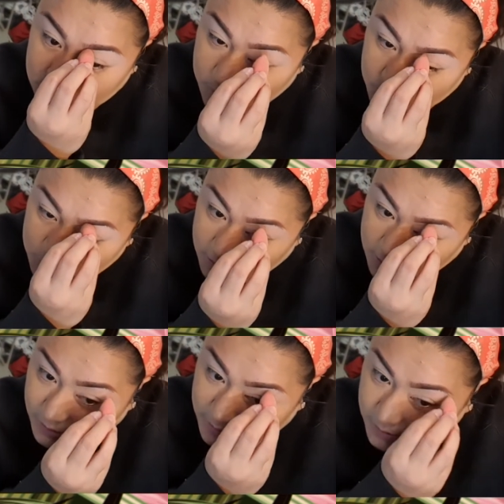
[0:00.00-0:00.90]
Putting
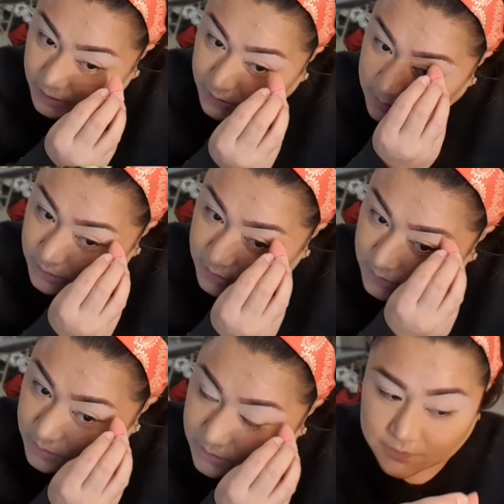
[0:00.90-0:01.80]
highlighter.
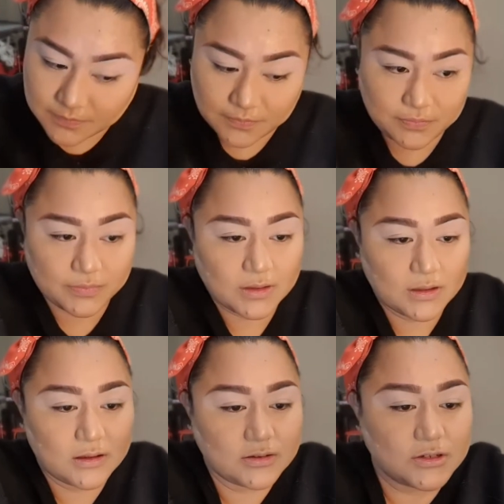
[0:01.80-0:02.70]

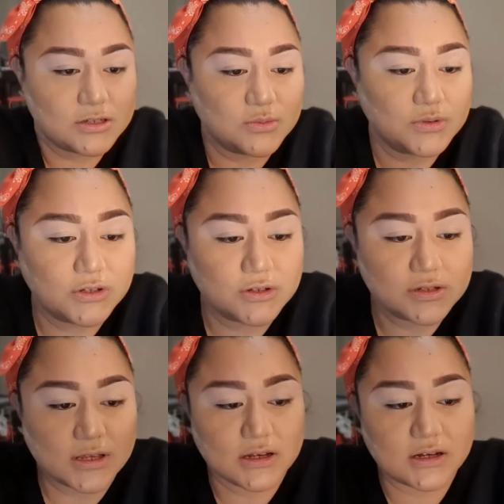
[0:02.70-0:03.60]
Just want to use
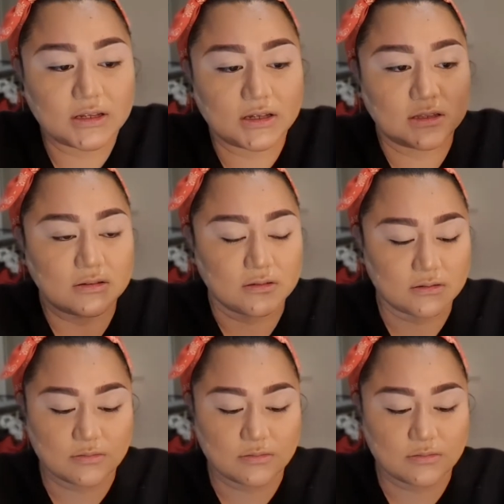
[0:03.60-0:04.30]
a clean